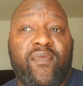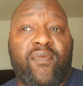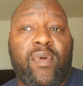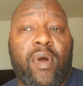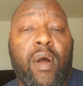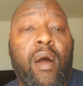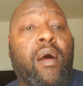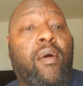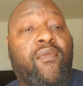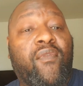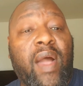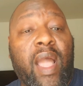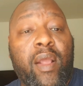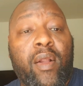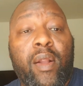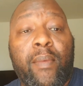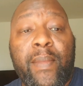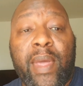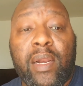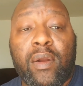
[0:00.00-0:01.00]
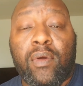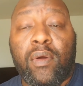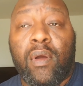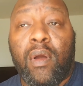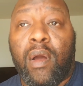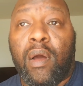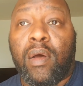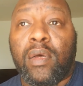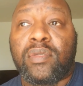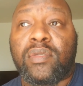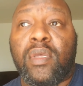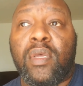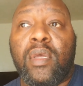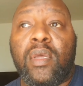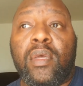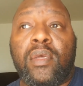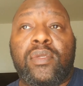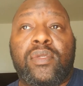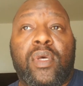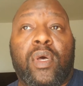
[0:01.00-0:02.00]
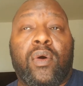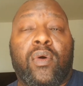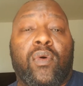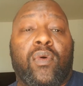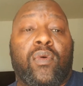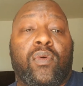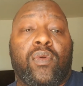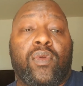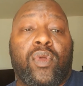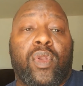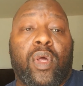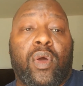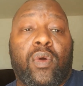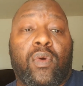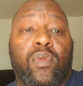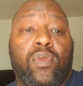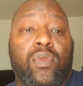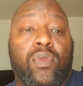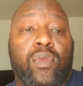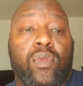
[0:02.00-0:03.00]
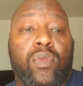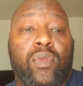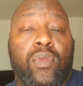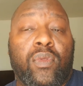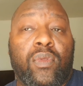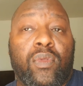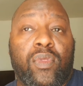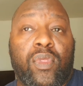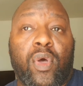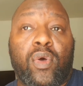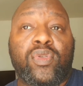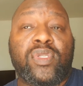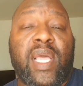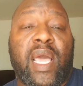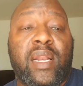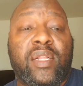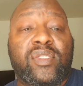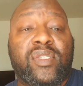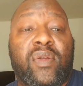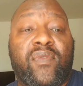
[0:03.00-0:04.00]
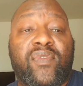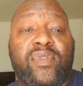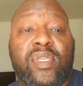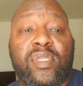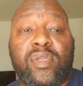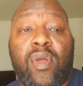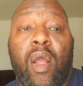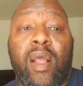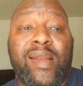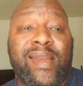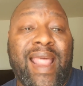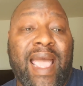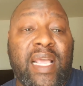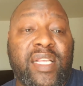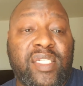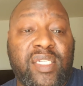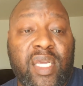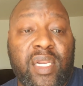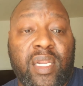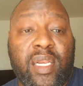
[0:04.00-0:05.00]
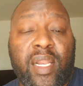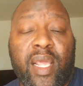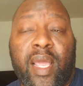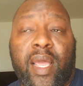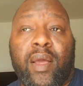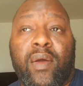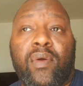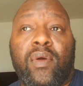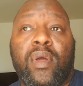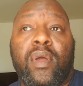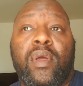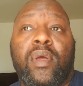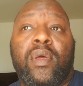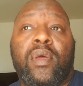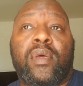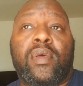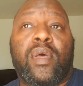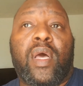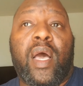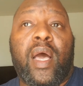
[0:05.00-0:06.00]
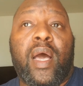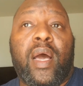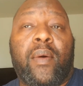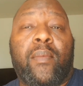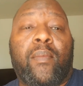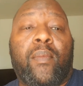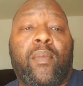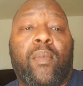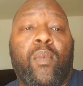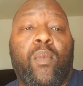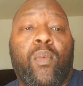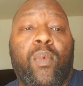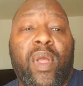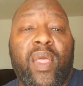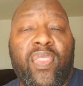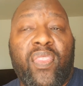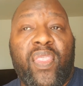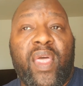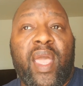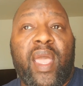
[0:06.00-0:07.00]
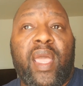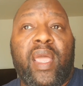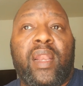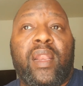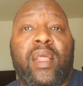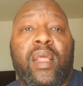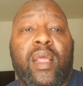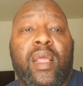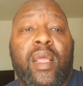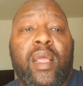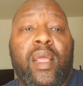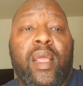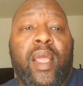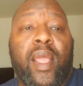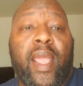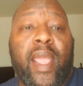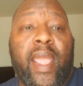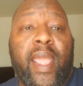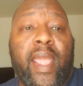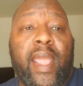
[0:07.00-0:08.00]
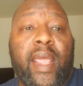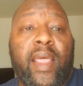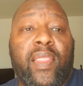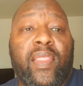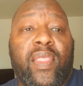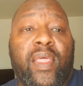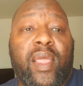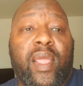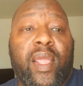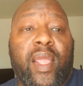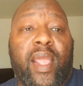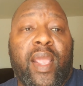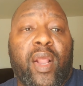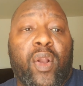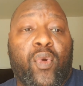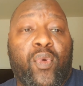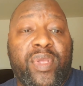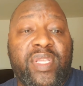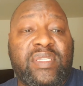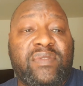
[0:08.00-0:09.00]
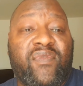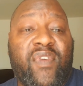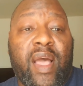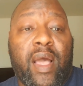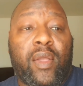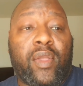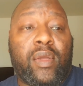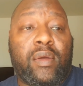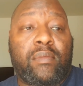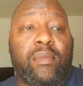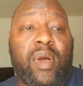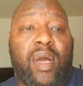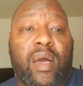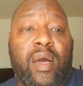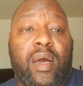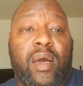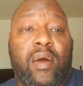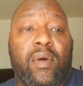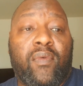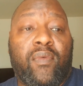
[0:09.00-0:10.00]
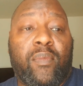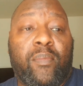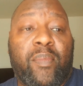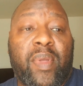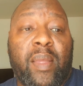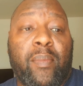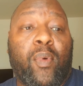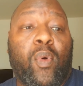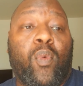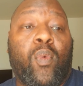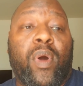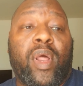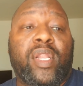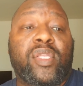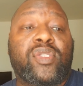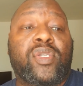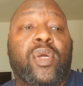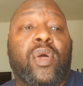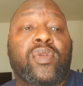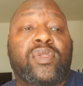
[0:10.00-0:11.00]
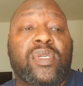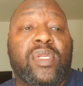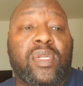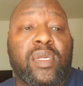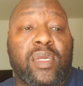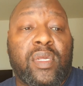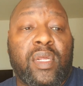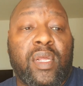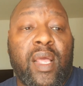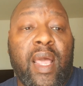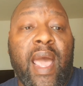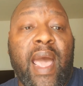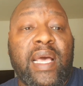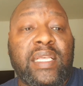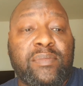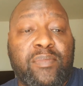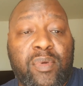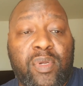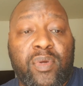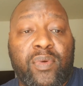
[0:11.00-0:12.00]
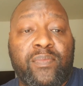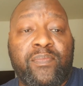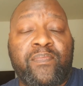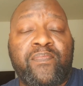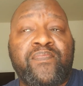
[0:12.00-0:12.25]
all fire and medical calls. So, those kind of services are not shutting down. With that, and the increased volume of people wanting to go to the hospital,